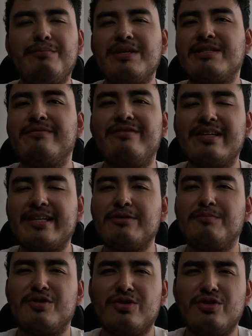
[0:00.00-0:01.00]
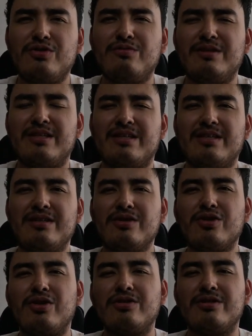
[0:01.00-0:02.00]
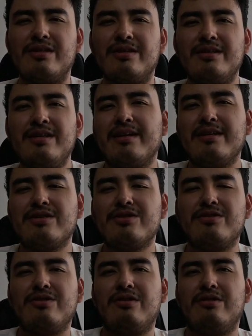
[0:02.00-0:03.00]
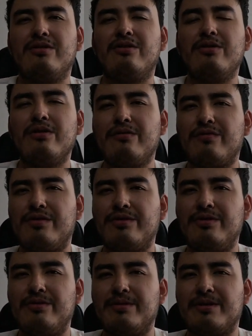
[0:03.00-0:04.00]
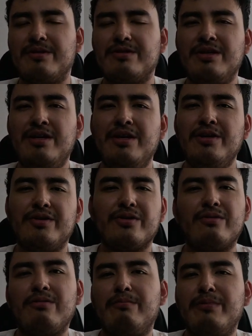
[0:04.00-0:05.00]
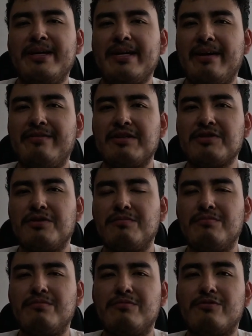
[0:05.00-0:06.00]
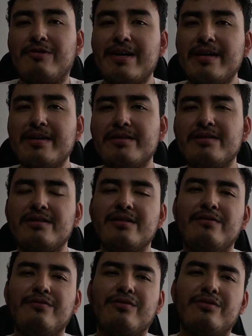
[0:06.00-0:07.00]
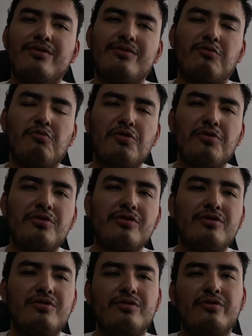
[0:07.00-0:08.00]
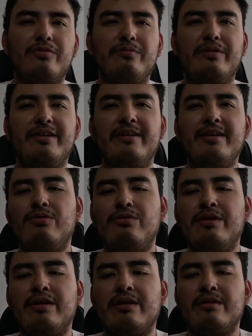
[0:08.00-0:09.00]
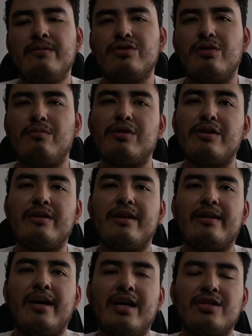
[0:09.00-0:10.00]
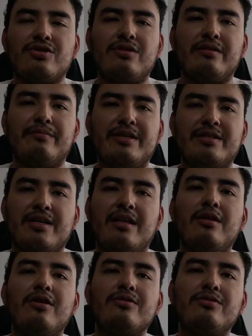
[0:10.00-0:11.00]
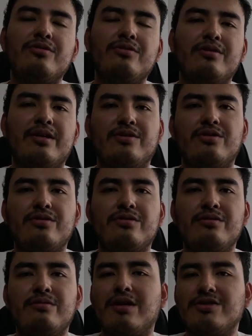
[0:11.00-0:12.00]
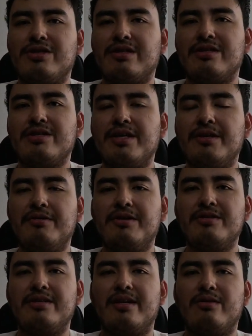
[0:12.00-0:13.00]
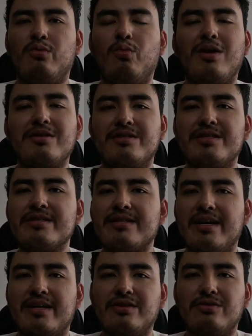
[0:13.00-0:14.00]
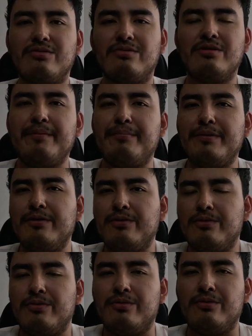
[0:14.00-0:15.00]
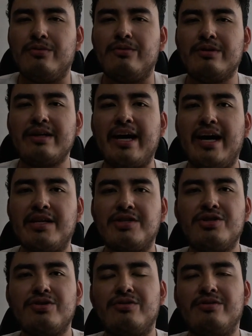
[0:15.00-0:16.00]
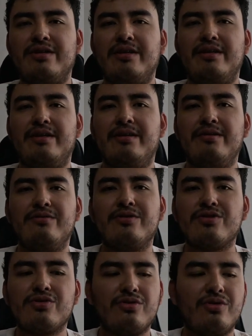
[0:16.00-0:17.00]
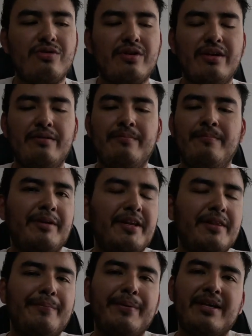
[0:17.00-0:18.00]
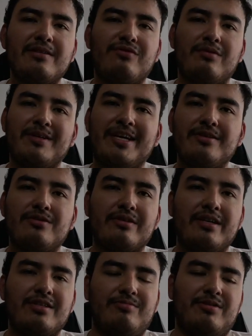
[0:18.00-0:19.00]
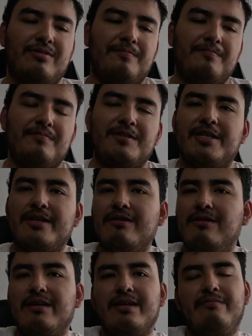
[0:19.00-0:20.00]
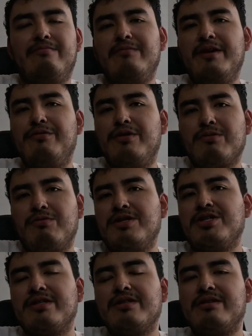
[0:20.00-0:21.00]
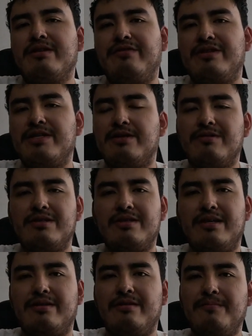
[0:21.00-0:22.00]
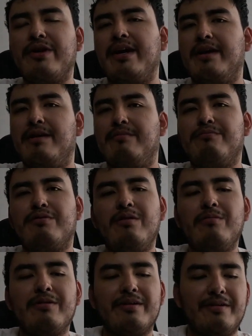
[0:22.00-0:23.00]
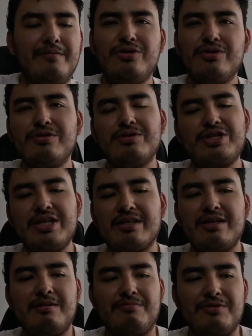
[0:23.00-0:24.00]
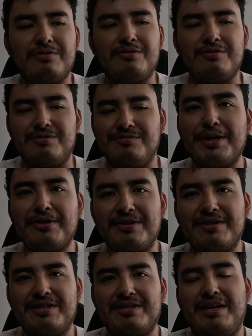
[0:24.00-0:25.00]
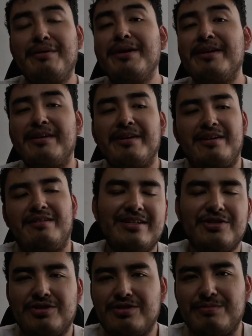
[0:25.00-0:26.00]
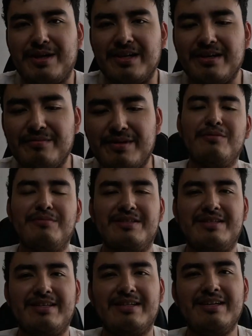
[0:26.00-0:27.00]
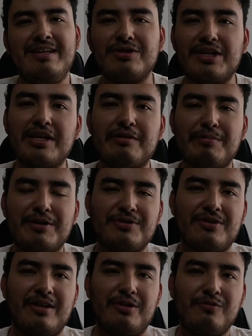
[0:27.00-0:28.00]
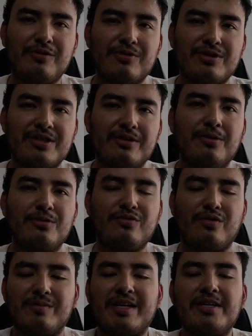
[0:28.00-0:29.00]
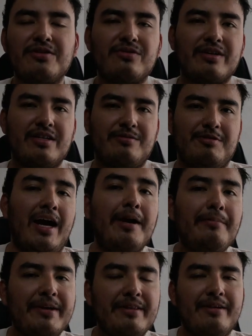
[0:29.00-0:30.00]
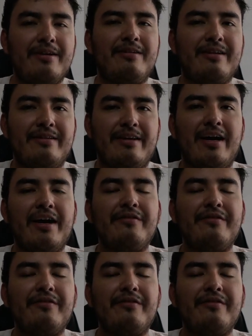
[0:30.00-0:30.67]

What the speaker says: passively consuming content that it's not good for you, because you could be having some rest for your work, you could be doing something that actually means a lot to you than just watching a series that was designed to keep you catch on the story. I mean, it depends from case to case, but generally, if you're watching TV series at 3 a.m., probably you should check up your priorities. I mean, it's just my comment. Like, don't take it personal. Of course, it goes from case to case. I've been there, and